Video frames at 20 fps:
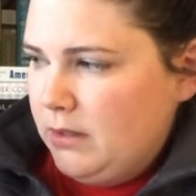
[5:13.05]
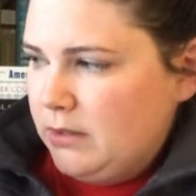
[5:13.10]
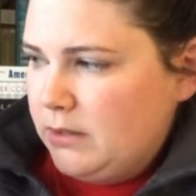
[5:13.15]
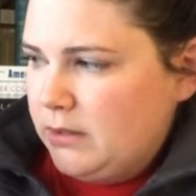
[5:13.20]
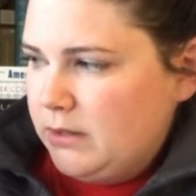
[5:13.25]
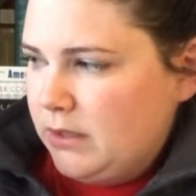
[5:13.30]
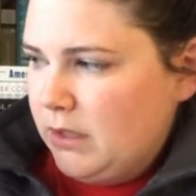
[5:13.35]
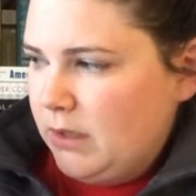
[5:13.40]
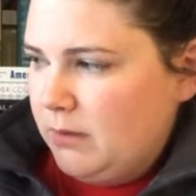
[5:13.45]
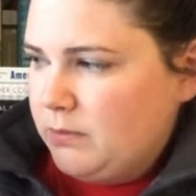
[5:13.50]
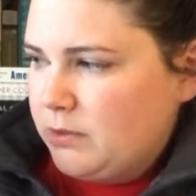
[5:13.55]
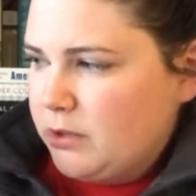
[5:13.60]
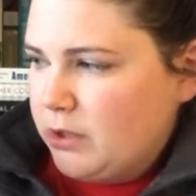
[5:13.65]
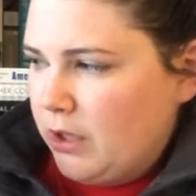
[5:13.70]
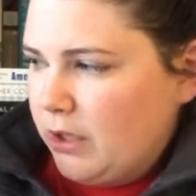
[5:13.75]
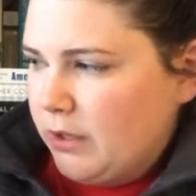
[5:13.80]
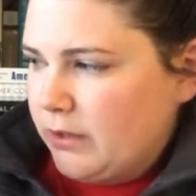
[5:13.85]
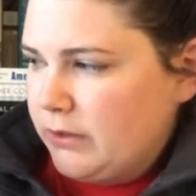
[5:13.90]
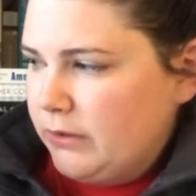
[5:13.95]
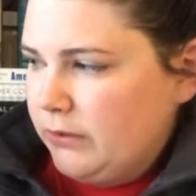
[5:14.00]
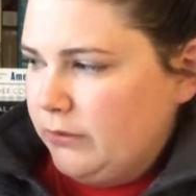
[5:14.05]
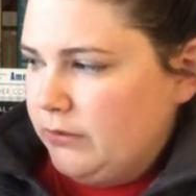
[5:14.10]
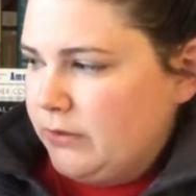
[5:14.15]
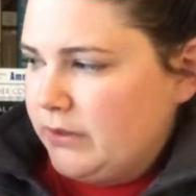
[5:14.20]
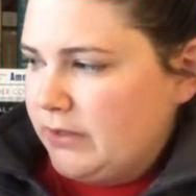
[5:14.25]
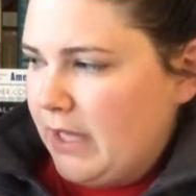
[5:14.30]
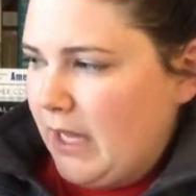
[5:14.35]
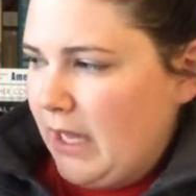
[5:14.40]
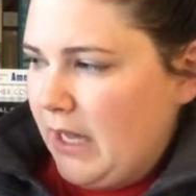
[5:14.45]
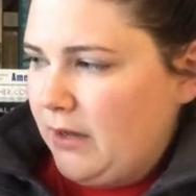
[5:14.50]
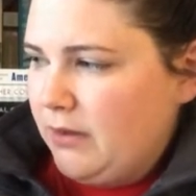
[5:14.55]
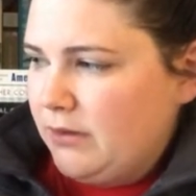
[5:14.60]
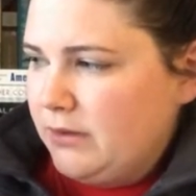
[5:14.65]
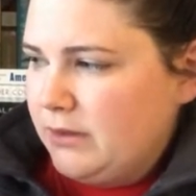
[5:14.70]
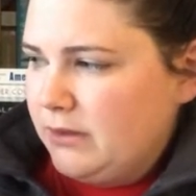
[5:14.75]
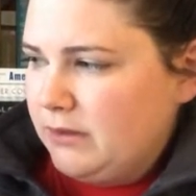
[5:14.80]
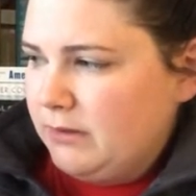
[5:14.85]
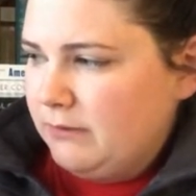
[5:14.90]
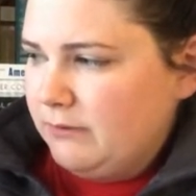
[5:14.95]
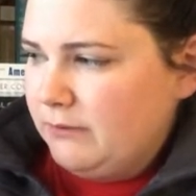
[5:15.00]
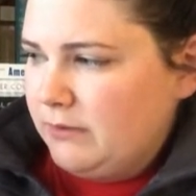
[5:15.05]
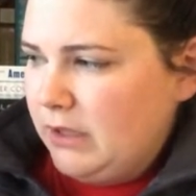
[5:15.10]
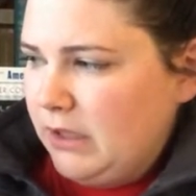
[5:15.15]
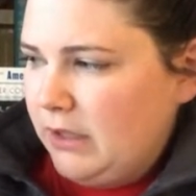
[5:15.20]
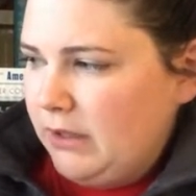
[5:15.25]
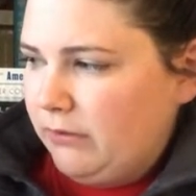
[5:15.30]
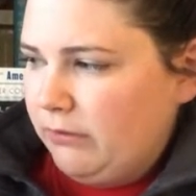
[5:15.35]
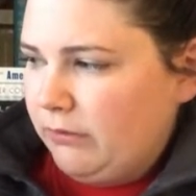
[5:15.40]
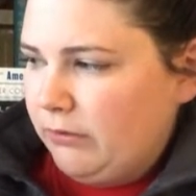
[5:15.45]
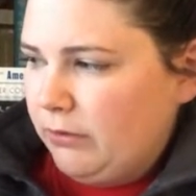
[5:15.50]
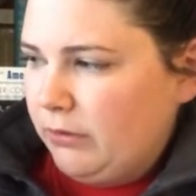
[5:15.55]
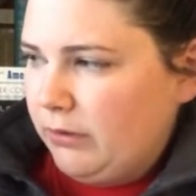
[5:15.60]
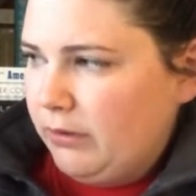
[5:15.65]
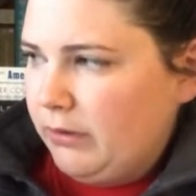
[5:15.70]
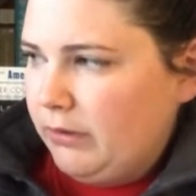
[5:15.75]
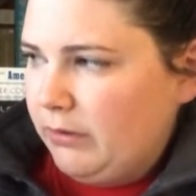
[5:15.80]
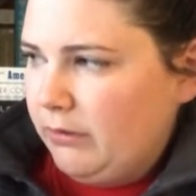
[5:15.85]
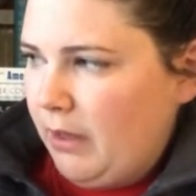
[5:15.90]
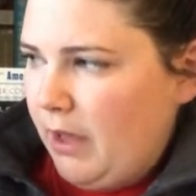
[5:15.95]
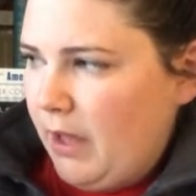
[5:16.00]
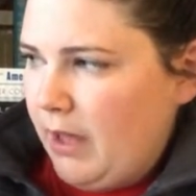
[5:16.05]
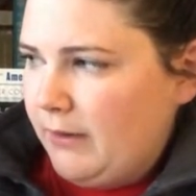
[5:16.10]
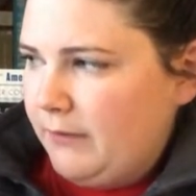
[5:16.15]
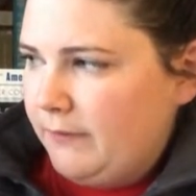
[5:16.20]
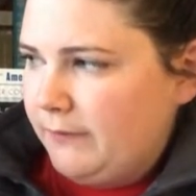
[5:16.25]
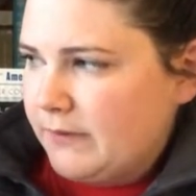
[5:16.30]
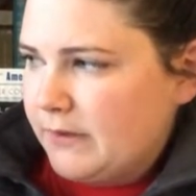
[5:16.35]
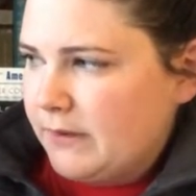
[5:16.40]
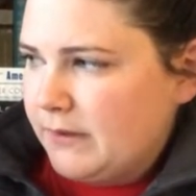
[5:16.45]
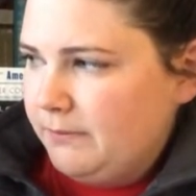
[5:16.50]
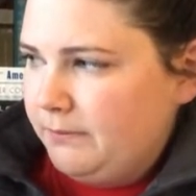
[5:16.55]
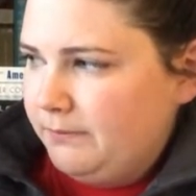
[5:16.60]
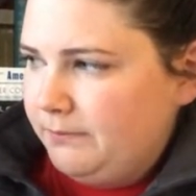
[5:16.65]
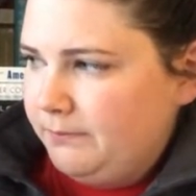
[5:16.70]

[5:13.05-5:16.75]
Some sharks lose thousands of teeth during their lives.